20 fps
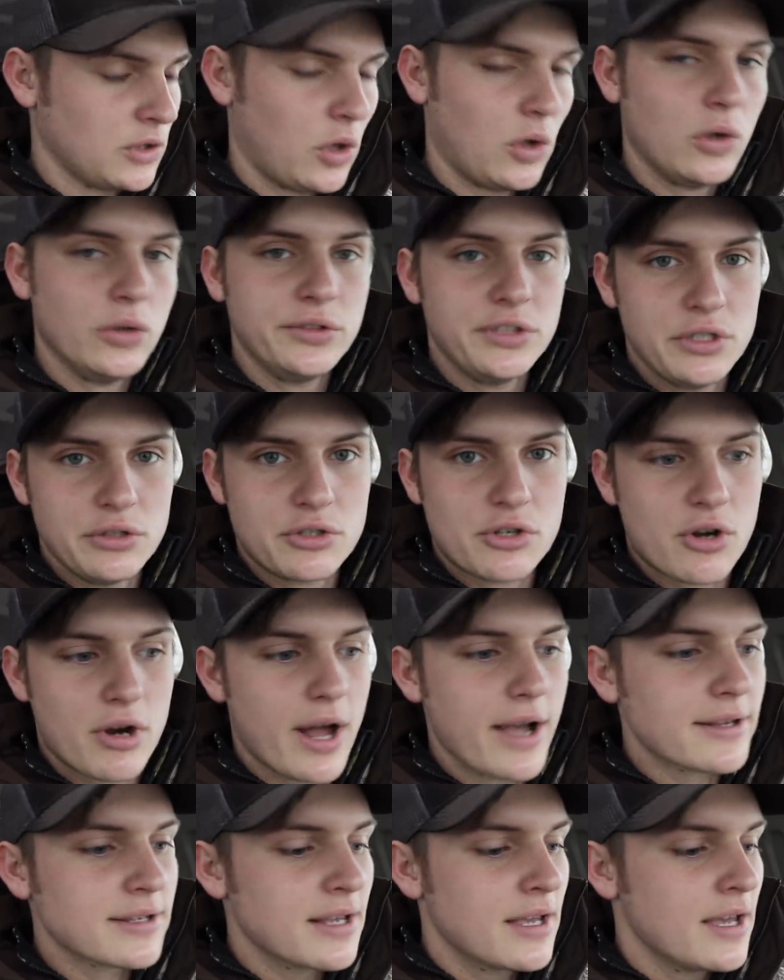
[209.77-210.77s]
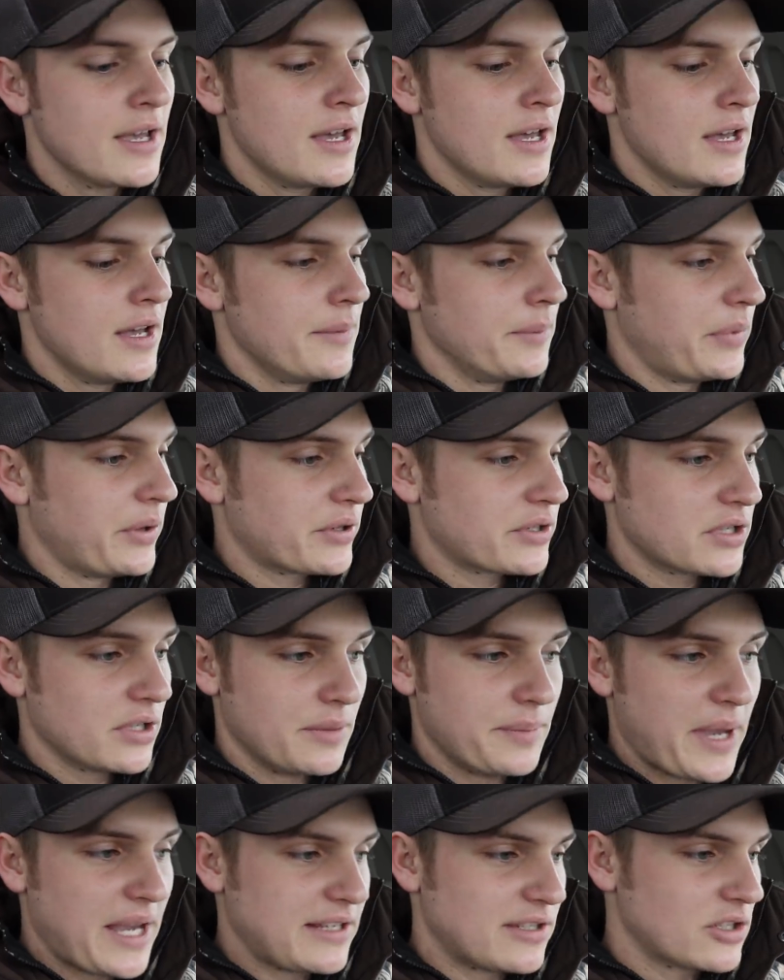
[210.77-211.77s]
Old used trucks, they're
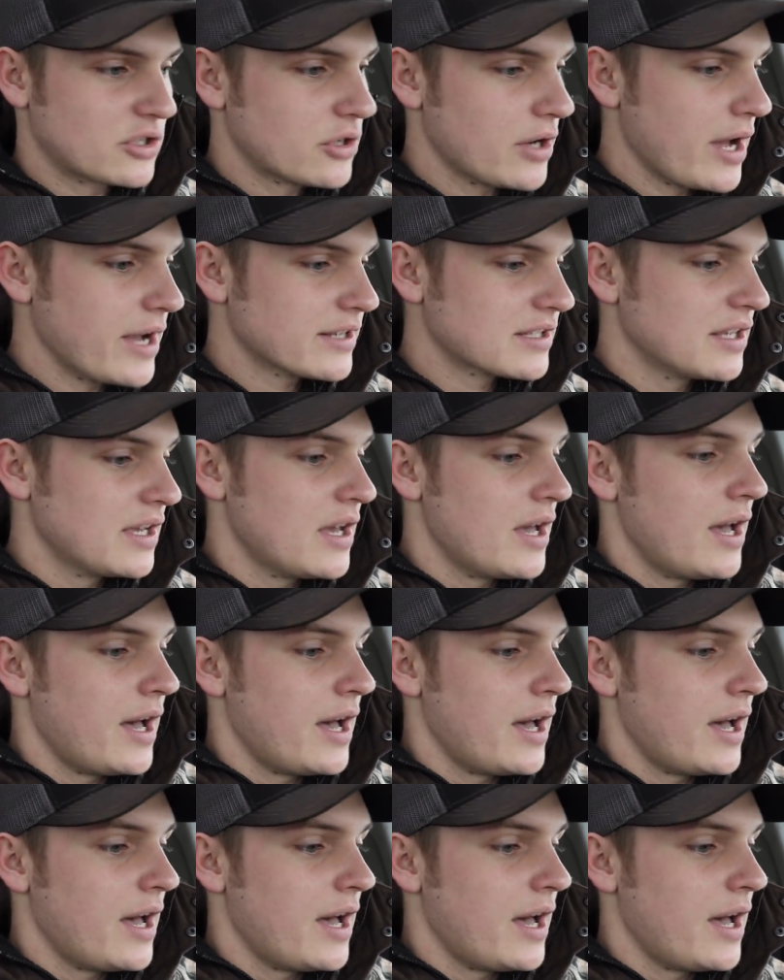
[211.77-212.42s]
still amazing trucks,